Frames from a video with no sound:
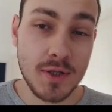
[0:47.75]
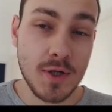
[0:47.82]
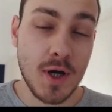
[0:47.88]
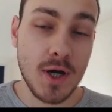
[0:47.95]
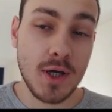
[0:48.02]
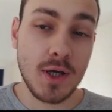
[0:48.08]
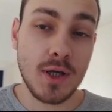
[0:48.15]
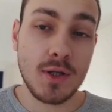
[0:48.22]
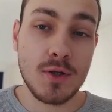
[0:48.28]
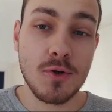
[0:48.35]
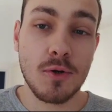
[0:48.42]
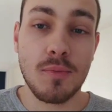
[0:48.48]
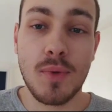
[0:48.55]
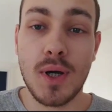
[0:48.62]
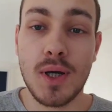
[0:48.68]
I
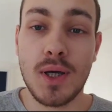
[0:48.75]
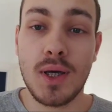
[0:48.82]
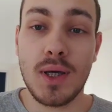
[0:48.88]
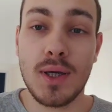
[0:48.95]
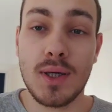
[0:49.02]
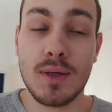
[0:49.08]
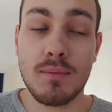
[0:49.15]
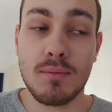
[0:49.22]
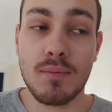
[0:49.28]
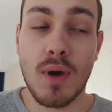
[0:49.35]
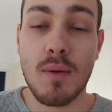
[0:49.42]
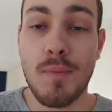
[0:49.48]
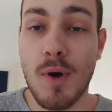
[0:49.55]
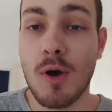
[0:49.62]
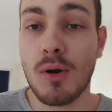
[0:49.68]
took my
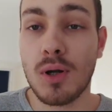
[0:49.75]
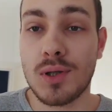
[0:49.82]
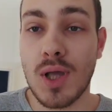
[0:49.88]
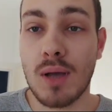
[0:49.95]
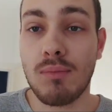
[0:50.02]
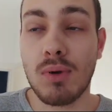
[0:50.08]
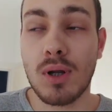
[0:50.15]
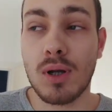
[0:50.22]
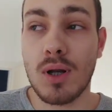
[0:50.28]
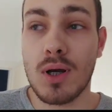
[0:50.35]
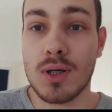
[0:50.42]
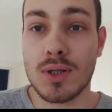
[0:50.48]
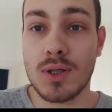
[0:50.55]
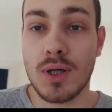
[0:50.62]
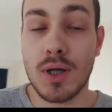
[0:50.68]
bipolar tablet
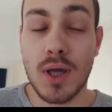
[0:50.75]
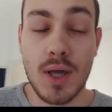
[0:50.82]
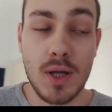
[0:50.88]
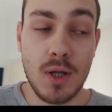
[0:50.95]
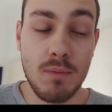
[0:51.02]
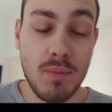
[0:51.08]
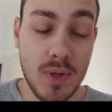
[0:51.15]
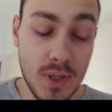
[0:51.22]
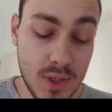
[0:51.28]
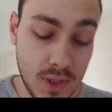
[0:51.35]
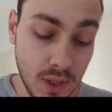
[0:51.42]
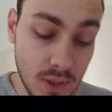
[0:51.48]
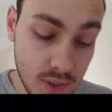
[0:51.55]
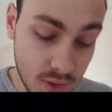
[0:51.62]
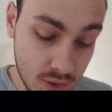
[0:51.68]
last night, and it
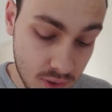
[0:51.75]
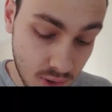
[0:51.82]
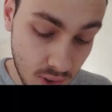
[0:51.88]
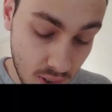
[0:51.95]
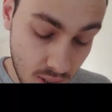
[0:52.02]
basically just